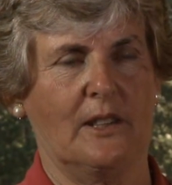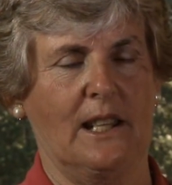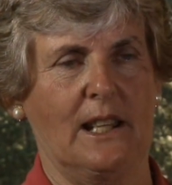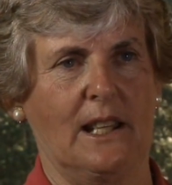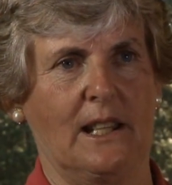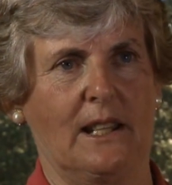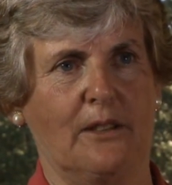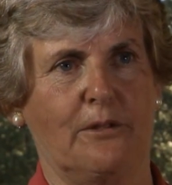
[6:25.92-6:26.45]

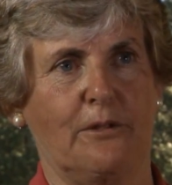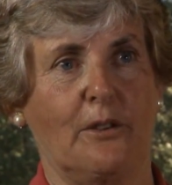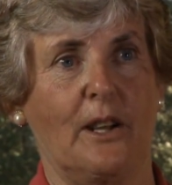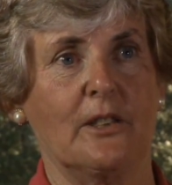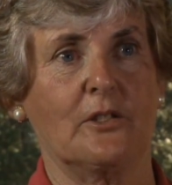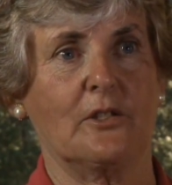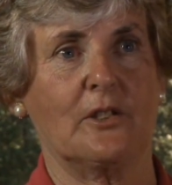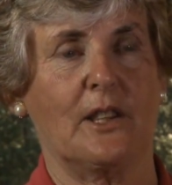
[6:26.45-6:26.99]
the
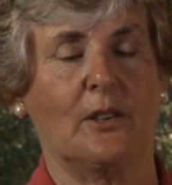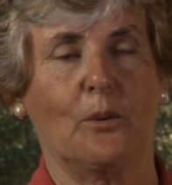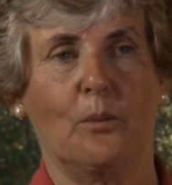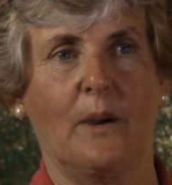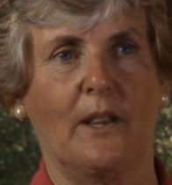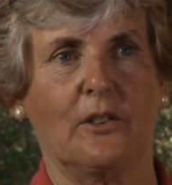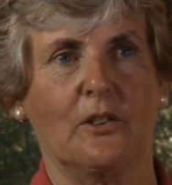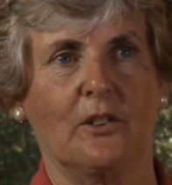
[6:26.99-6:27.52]
fronts and the
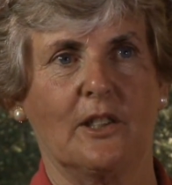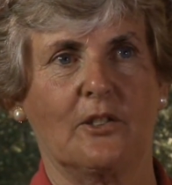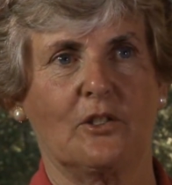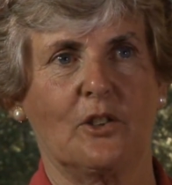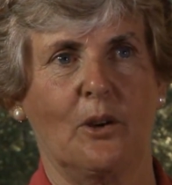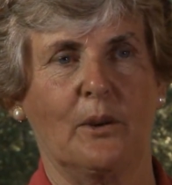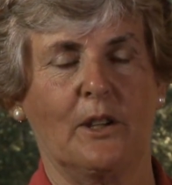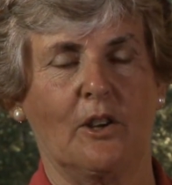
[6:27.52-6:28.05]
weather
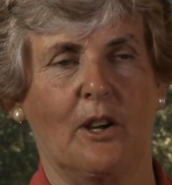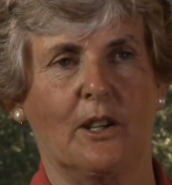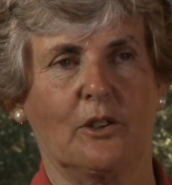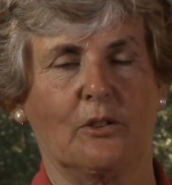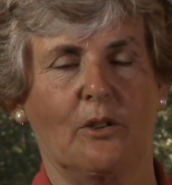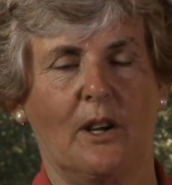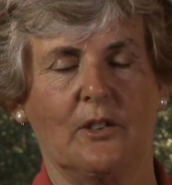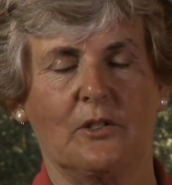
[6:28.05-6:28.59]
that's going on
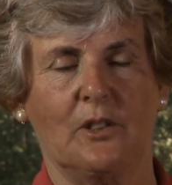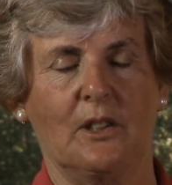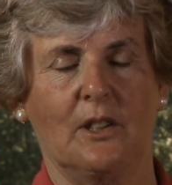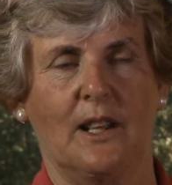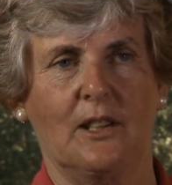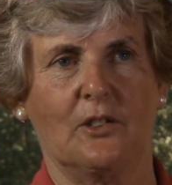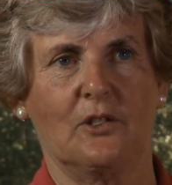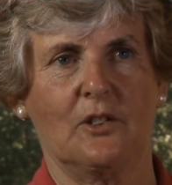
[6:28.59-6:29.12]
across the
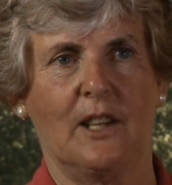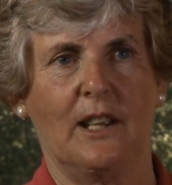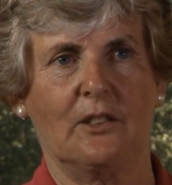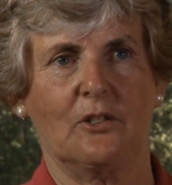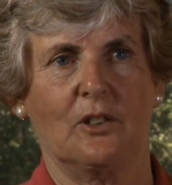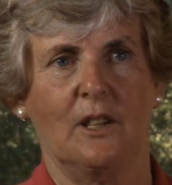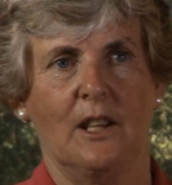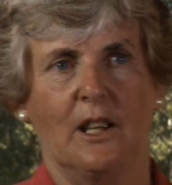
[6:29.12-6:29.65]
United
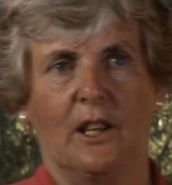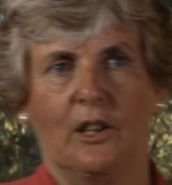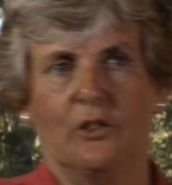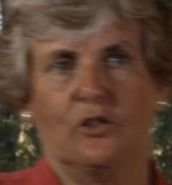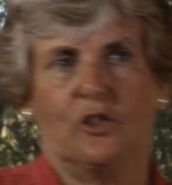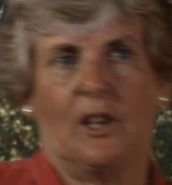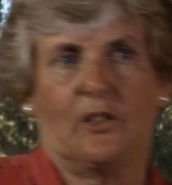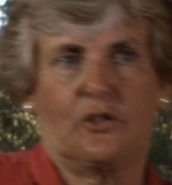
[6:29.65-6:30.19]
States
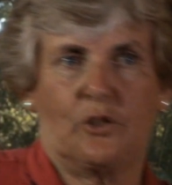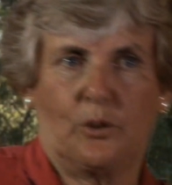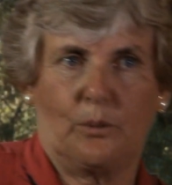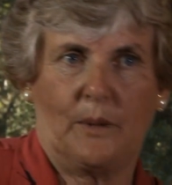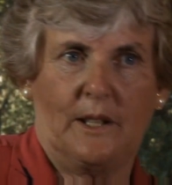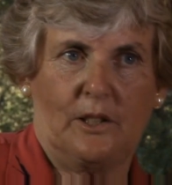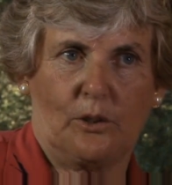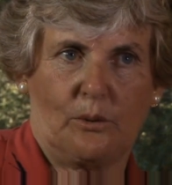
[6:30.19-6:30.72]
just to
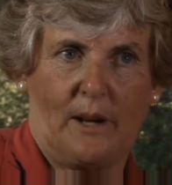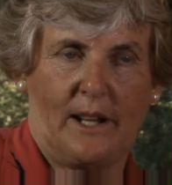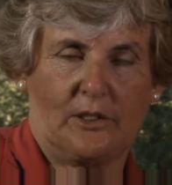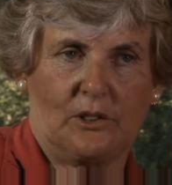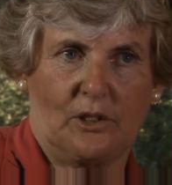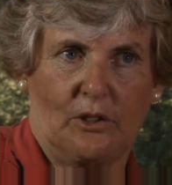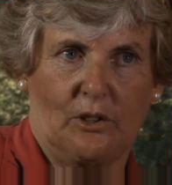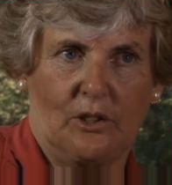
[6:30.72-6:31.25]

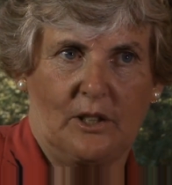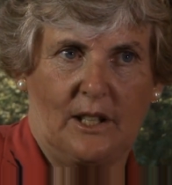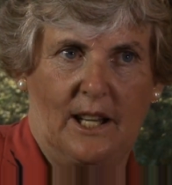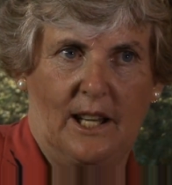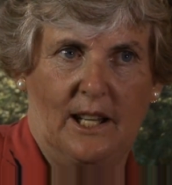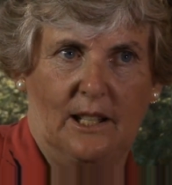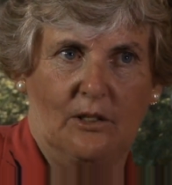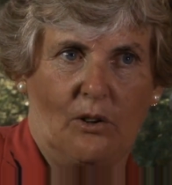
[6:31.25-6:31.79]
redirect a
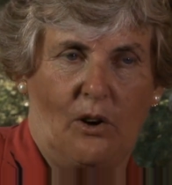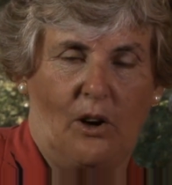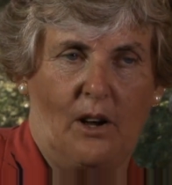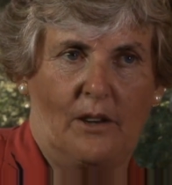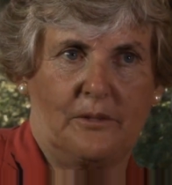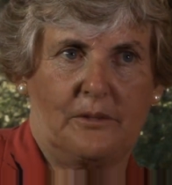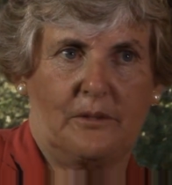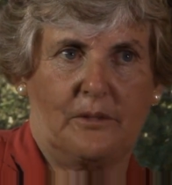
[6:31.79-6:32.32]
hurricane
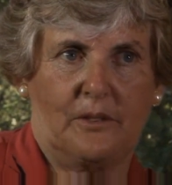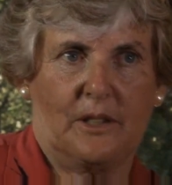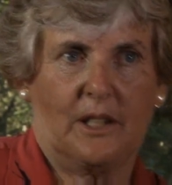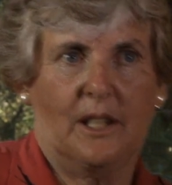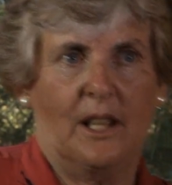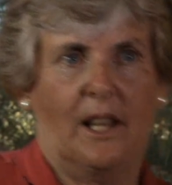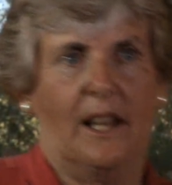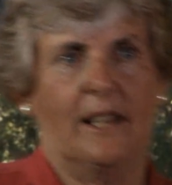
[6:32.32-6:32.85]
off,
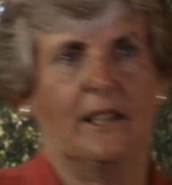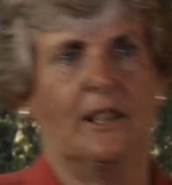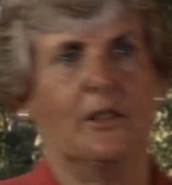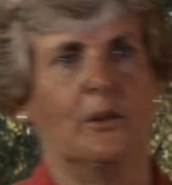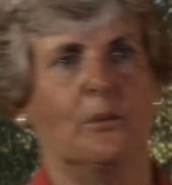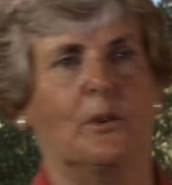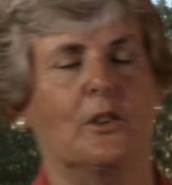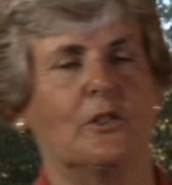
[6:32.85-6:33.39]
in
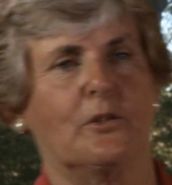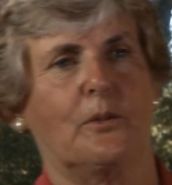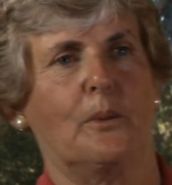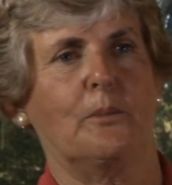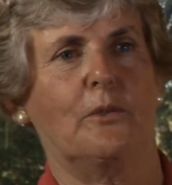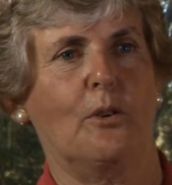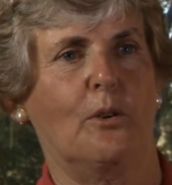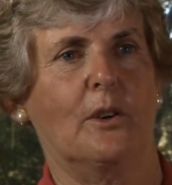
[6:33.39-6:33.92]
other words,
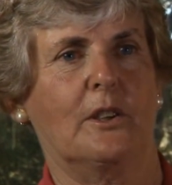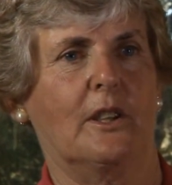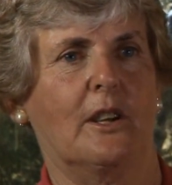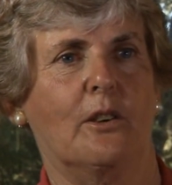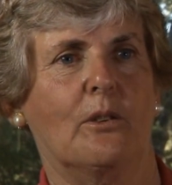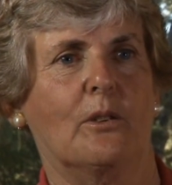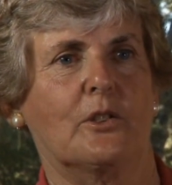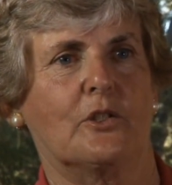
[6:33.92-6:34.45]
from
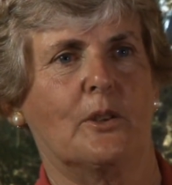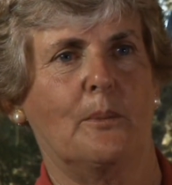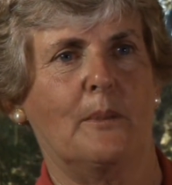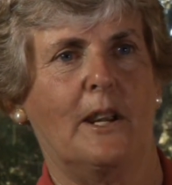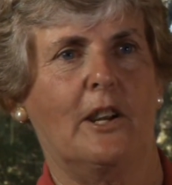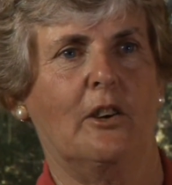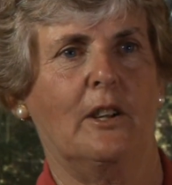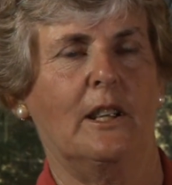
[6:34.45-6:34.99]
Florida or
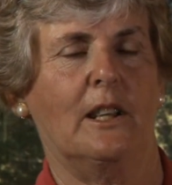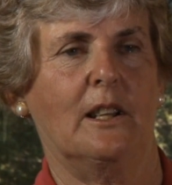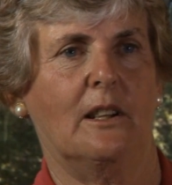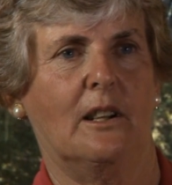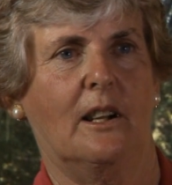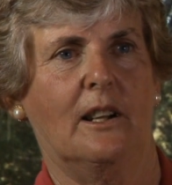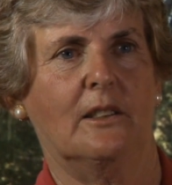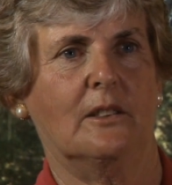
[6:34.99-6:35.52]
some
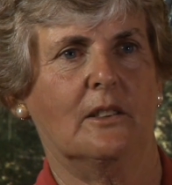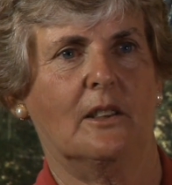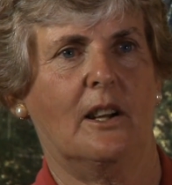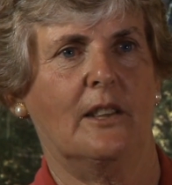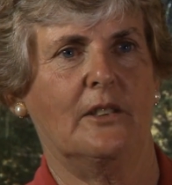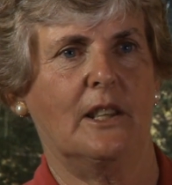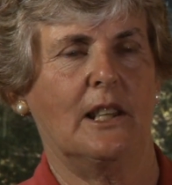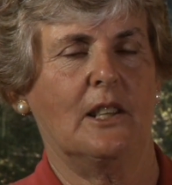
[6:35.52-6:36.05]
area
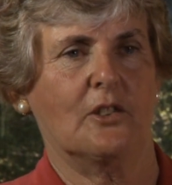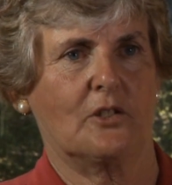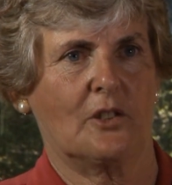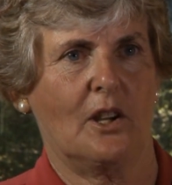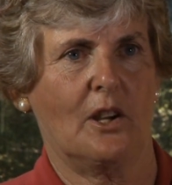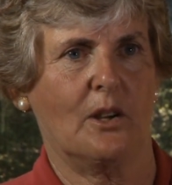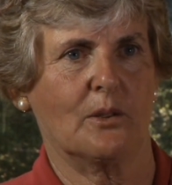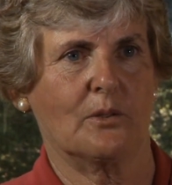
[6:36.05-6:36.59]
on the
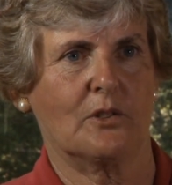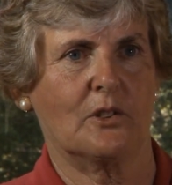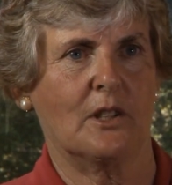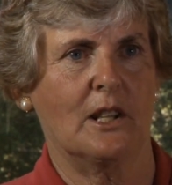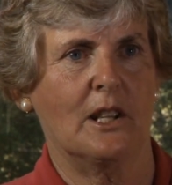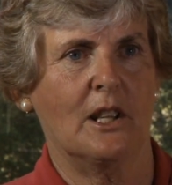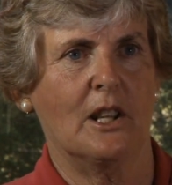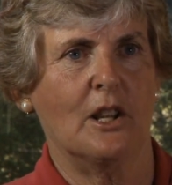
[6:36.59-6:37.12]
East
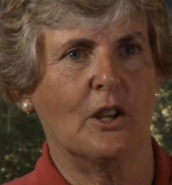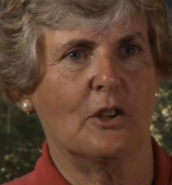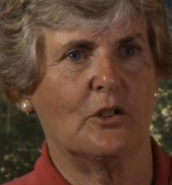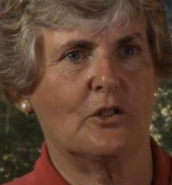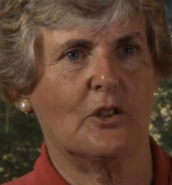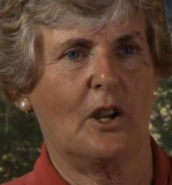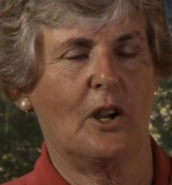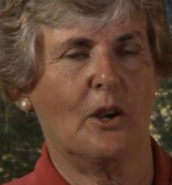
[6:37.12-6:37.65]
Coast?
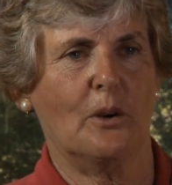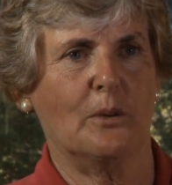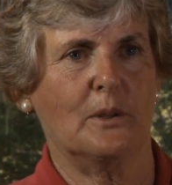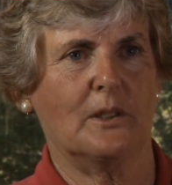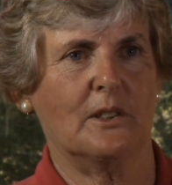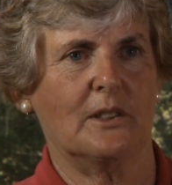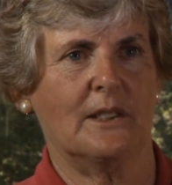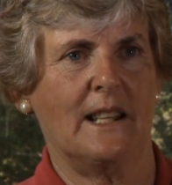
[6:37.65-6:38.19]

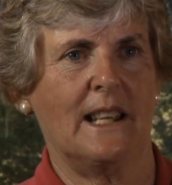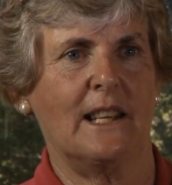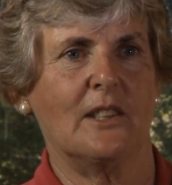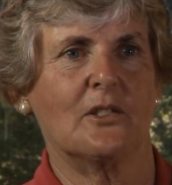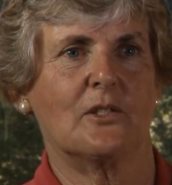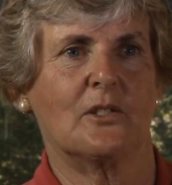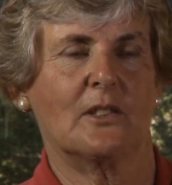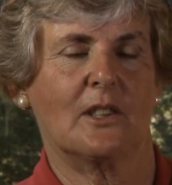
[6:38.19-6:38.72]
So
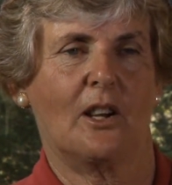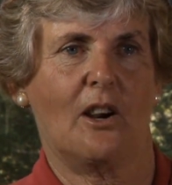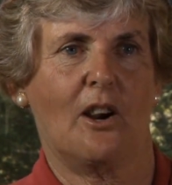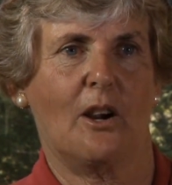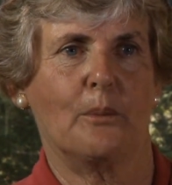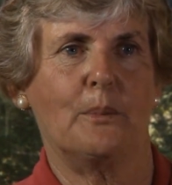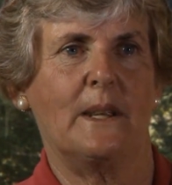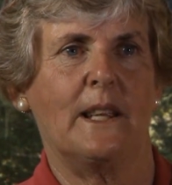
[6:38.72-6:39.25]
these
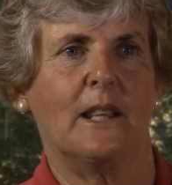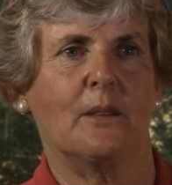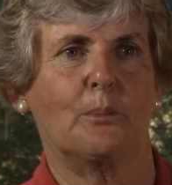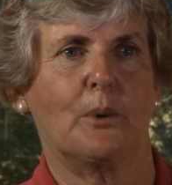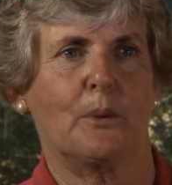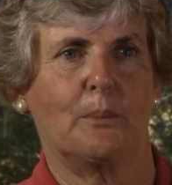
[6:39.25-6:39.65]
are being